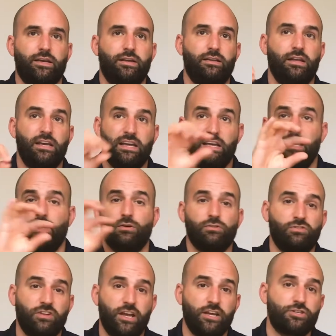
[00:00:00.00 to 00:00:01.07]
in, it'll
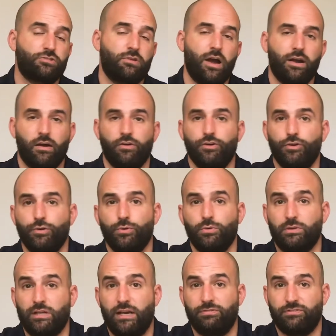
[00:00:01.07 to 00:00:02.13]
say try our new
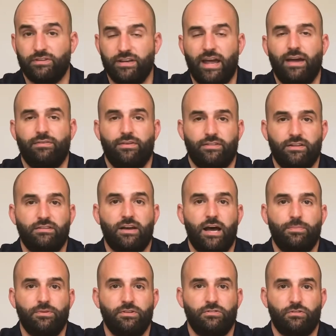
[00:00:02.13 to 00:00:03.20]
left nav at the
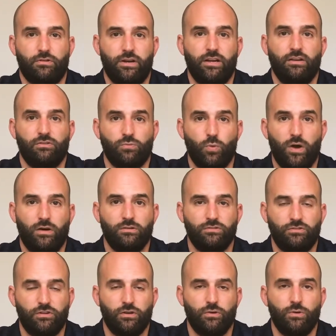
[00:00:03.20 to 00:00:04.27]
top of the screen as well.
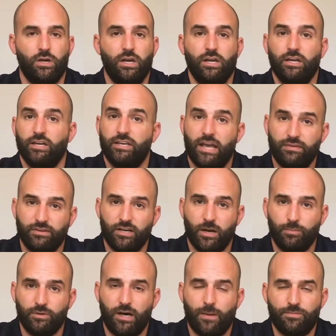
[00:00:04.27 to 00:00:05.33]
So you have a
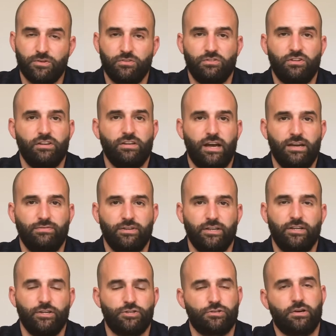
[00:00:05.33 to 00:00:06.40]
couple options to dive
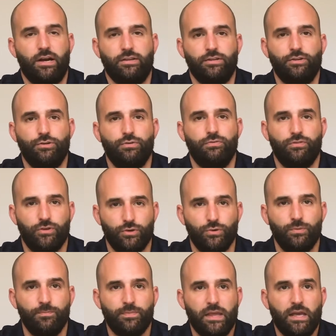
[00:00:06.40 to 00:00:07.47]
in and try the new
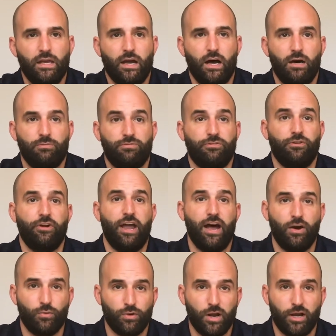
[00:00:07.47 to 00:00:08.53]
view. For
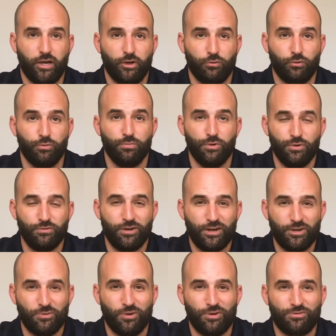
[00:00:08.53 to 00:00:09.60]
now, we're not going to remove
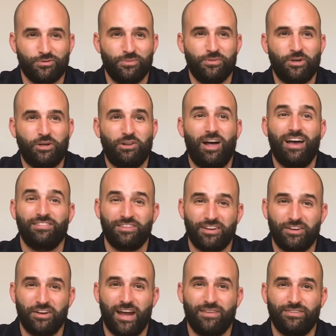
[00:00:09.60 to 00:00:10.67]
anyone from the classic
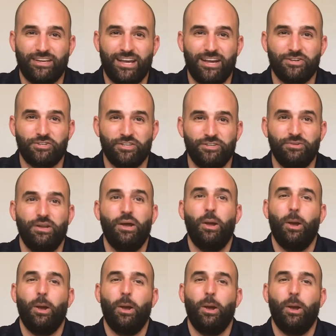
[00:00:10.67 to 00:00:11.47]
navigation,